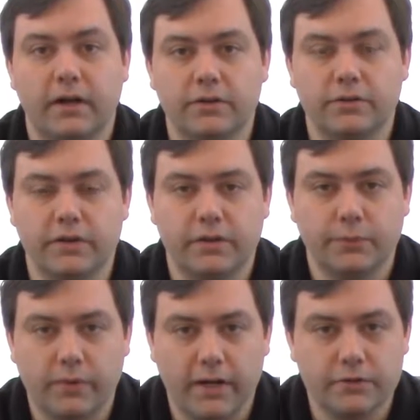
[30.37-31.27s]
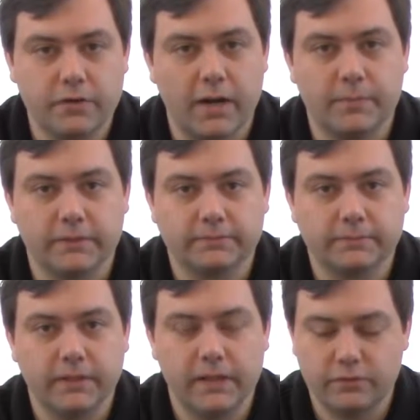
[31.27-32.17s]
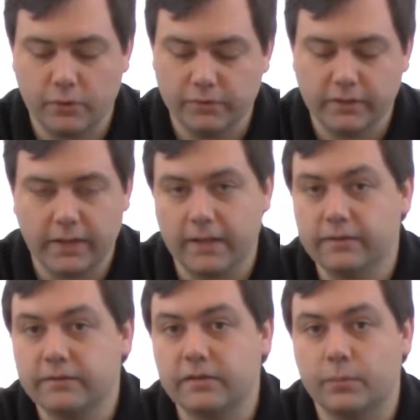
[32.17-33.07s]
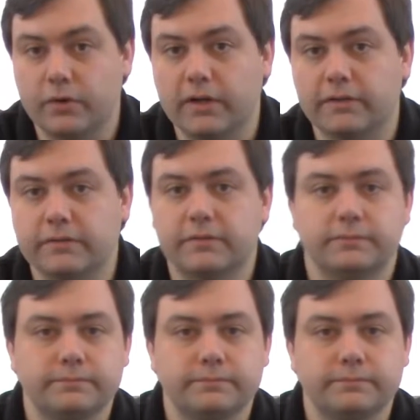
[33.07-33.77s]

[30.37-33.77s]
underneath where I drop it. It's going to land somewhere else.